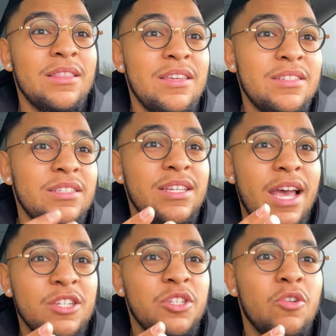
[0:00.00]
this is
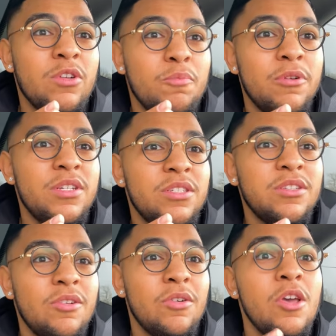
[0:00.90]
actually going pretty
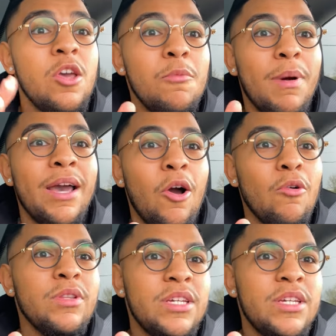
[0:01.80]
slow. My only